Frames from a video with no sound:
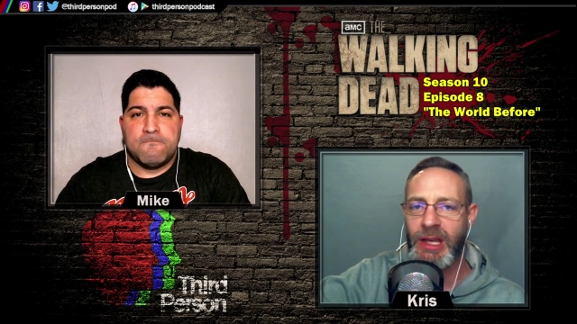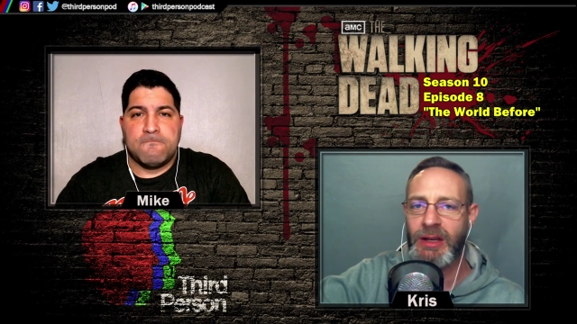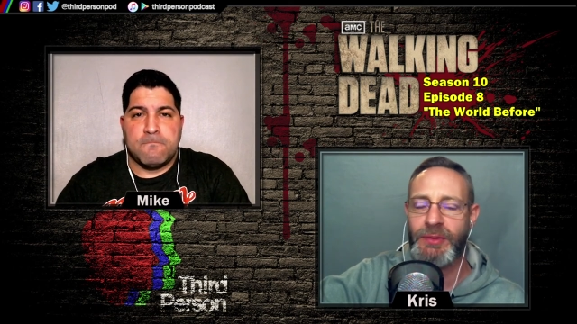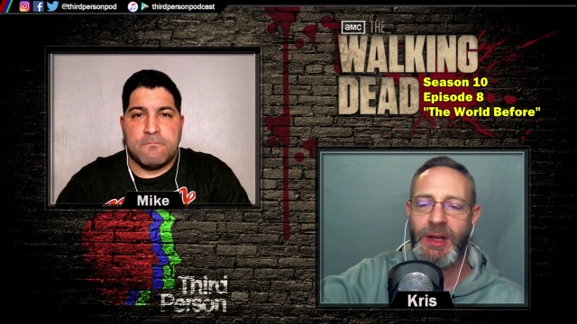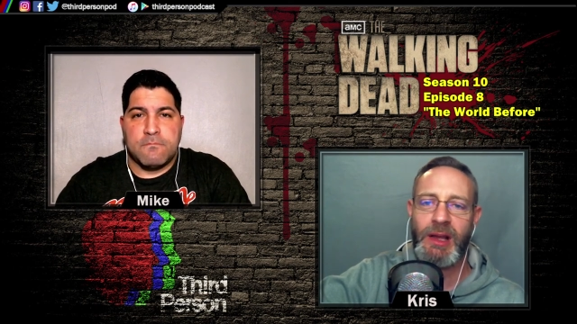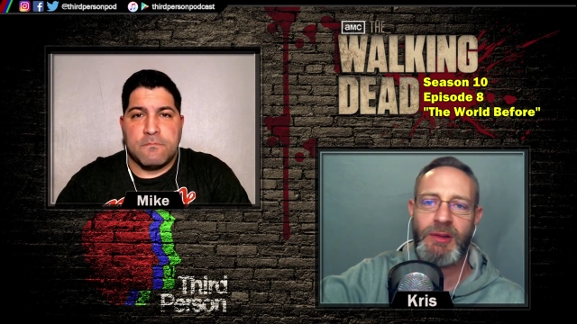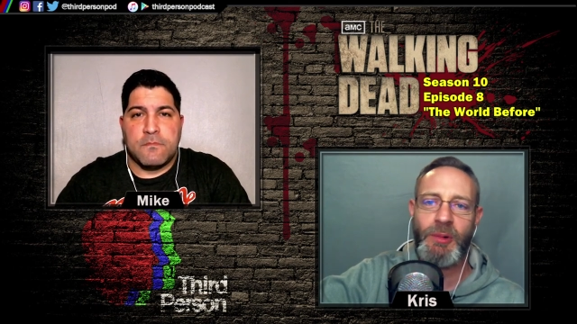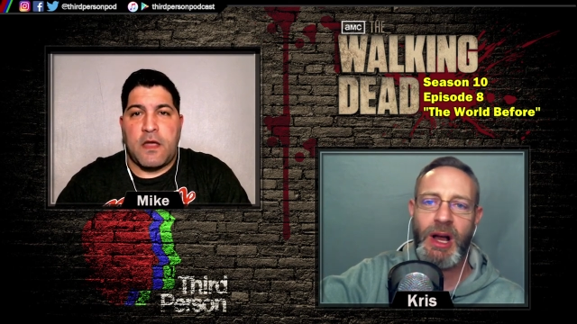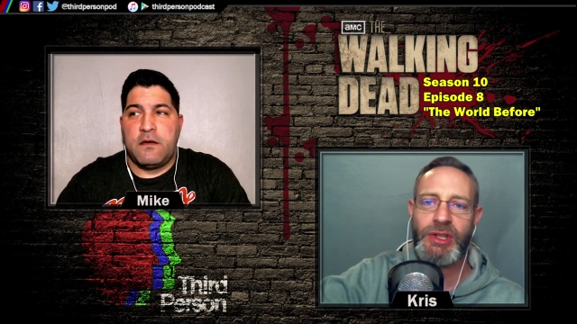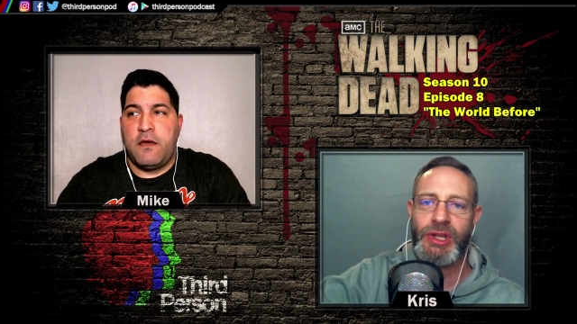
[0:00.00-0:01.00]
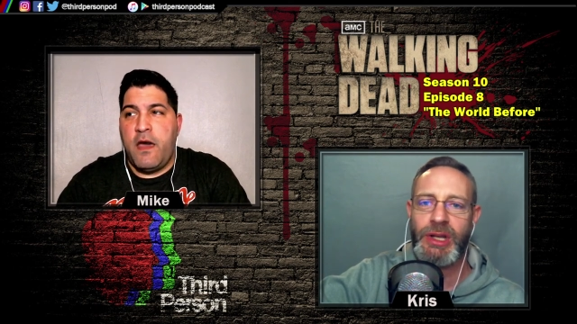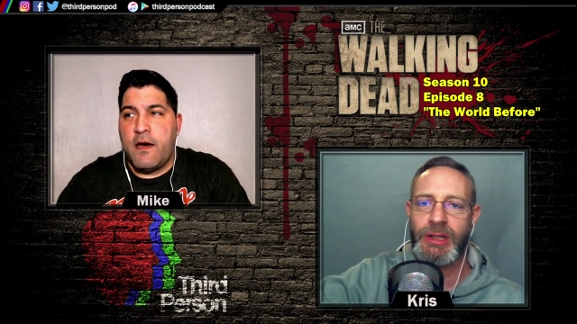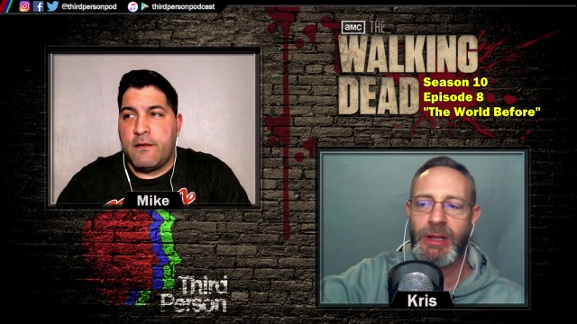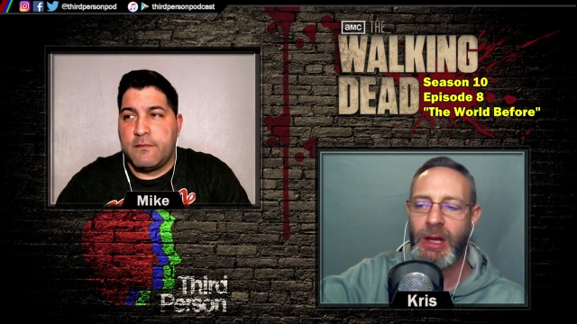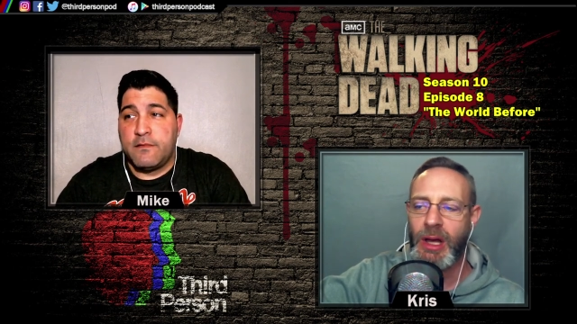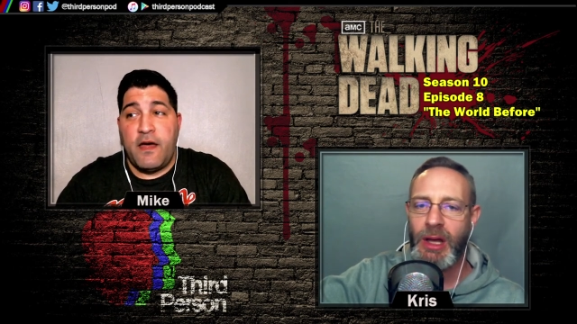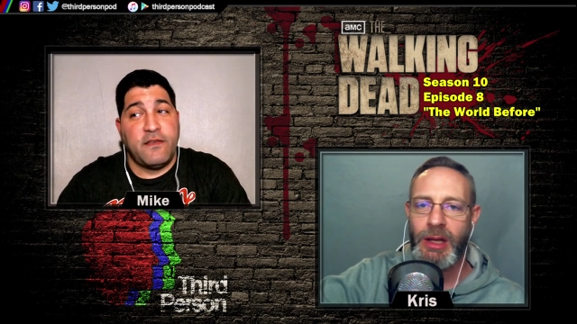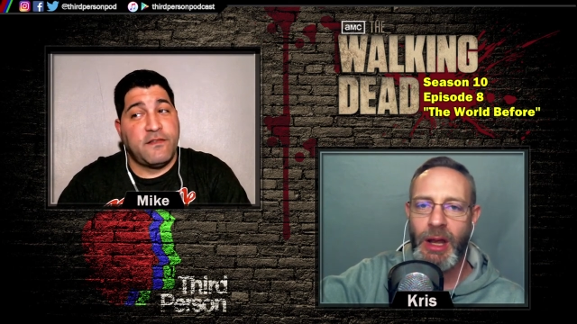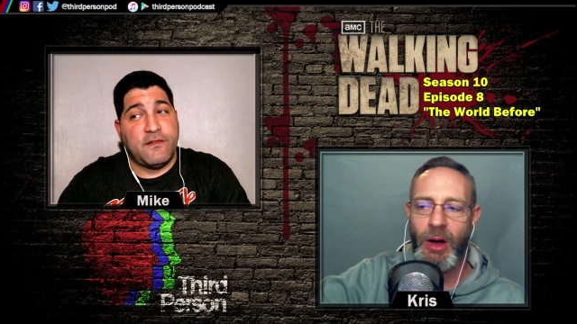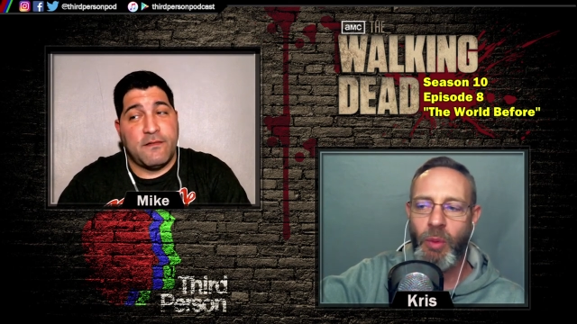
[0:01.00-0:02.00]
Speaker 1: if you guys are watching, yeah,
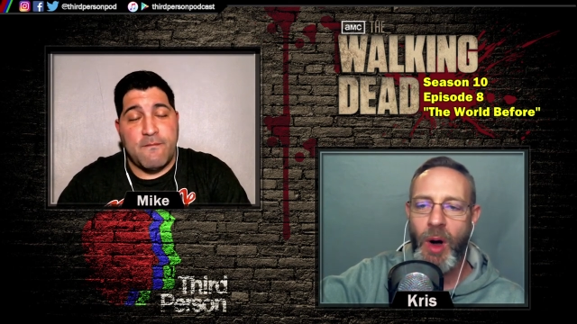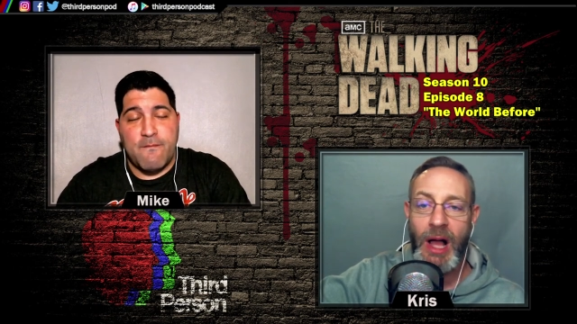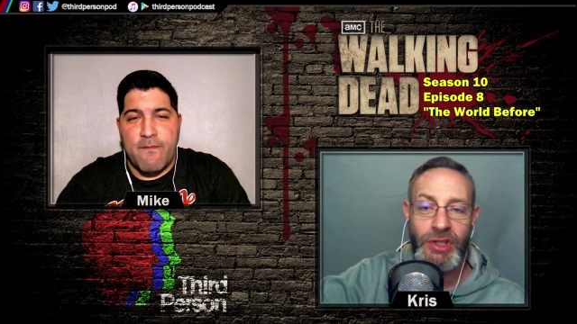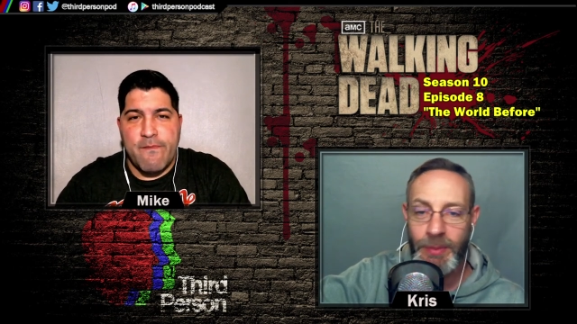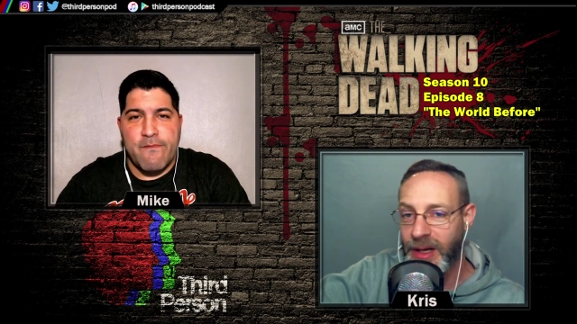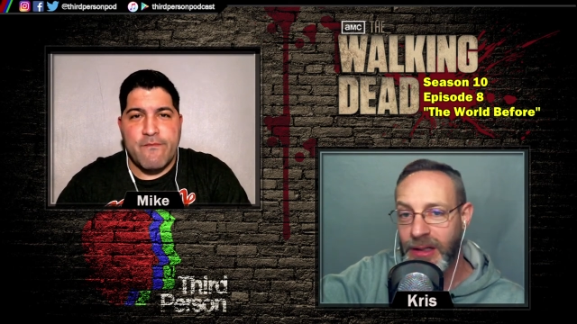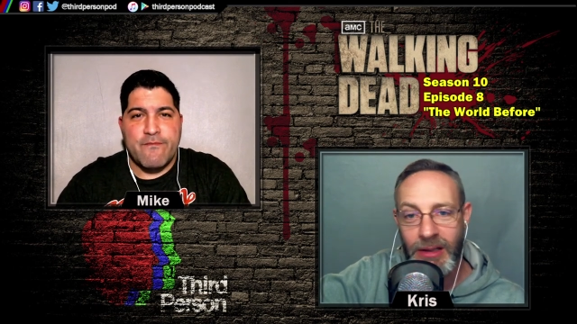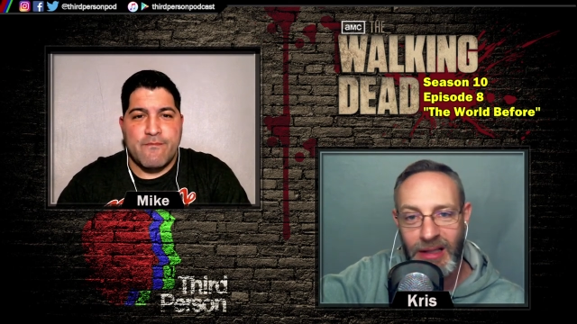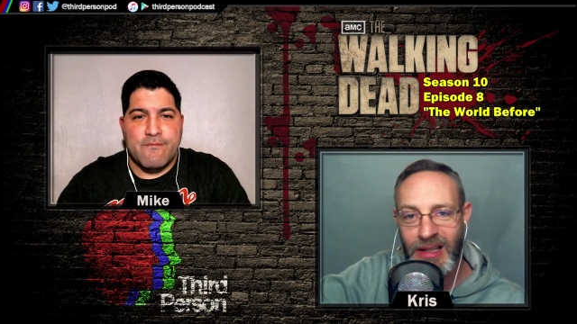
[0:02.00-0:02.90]
you know, Watchmen